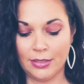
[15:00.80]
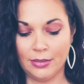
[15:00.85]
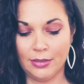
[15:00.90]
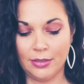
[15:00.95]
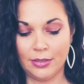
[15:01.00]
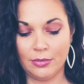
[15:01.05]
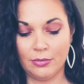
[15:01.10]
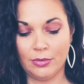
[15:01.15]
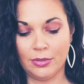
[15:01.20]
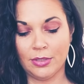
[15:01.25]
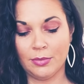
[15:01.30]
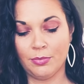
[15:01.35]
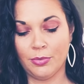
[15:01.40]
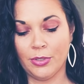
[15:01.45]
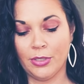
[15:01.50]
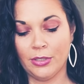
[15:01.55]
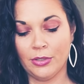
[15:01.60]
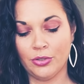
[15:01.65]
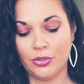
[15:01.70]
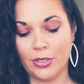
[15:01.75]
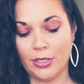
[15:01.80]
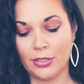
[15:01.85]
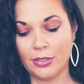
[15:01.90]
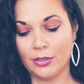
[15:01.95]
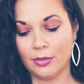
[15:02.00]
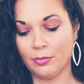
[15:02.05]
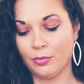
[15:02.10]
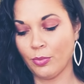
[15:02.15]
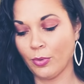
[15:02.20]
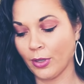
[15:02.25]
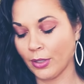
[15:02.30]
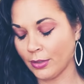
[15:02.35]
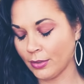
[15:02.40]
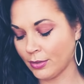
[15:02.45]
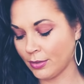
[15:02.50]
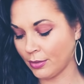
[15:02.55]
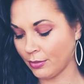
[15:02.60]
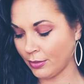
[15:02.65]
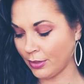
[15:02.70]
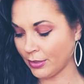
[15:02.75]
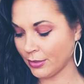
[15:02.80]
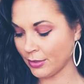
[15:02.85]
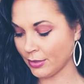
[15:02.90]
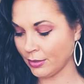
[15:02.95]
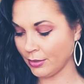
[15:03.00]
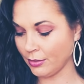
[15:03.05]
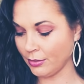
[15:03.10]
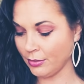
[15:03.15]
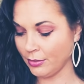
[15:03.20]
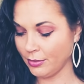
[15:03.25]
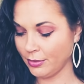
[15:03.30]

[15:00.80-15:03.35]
and this one's pretty straight to the point. So that's good.